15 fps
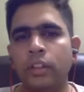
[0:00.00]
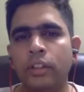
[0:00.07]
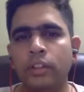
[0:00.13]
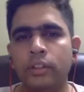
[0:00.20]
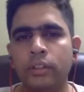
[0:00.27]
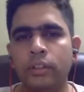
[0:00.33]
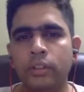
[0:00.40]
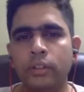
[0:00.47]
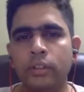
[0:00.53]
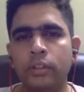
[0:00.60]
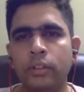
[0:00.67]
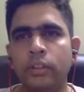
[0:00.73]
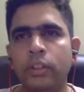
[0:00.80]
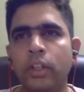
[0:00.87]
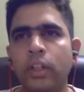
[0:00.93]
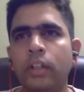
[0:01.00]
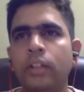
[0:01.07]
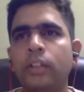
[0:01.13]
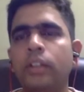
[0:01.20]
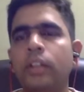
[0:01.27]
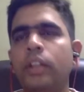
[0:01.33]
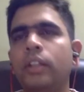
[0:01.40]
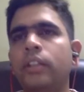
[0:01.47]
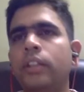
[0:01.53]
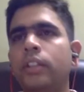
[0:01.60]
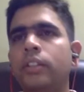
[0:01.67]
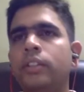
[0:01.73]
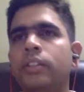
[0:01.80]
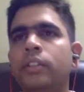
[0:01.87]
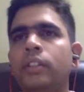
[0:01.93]
So and then
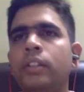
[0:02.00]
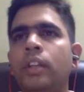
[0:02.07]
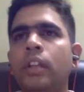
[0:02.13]
yes,